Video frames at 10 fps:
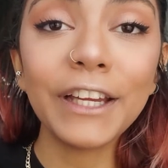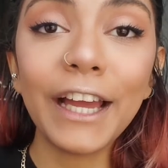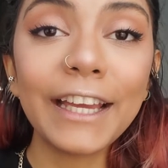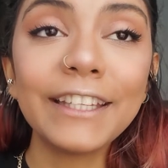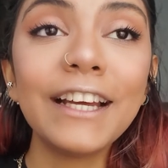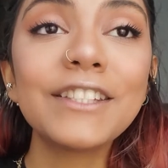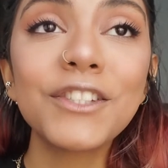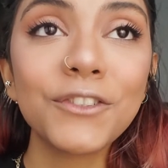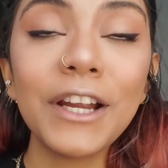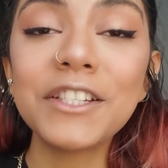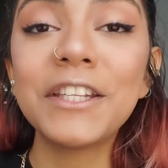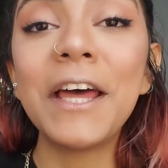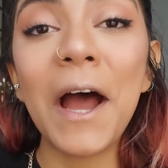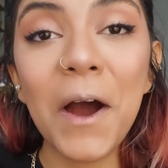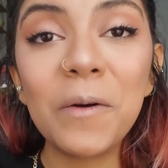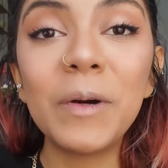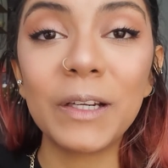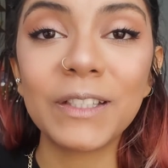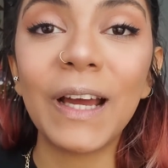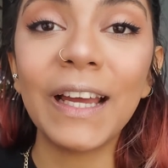I cannot stress how
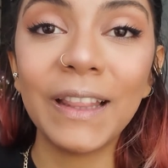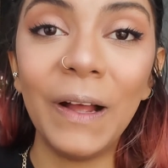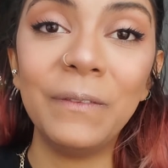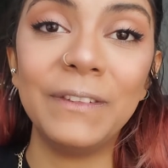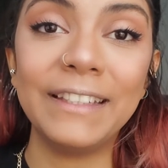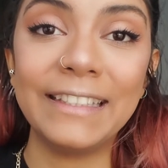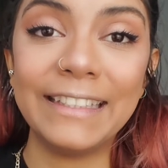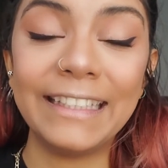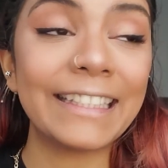much I love this.